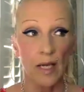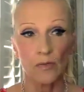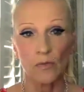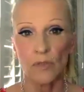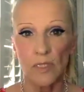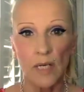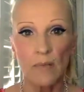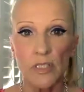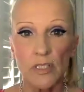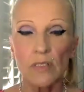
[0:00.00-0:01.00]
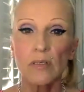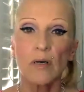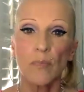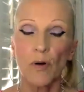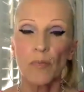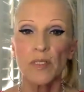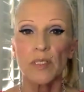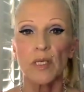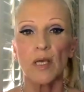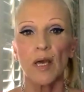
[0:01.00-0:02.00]
or damages a
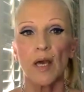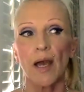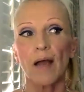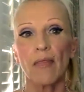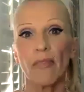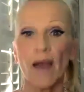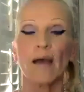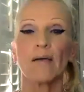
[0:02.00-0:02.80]
property. And that